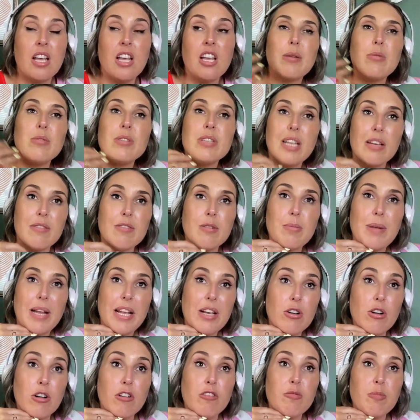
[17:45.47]
I will never play
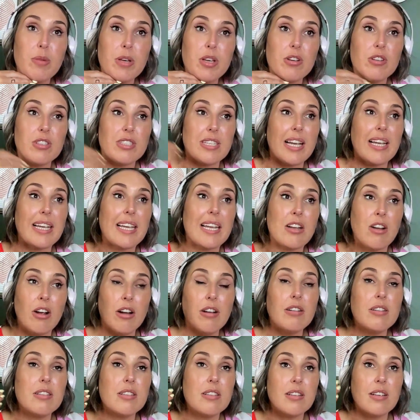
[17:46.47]
golf because I
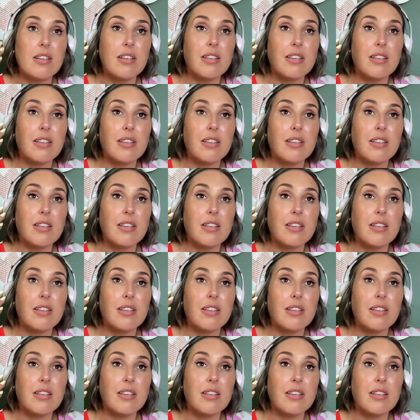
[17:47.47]
cannot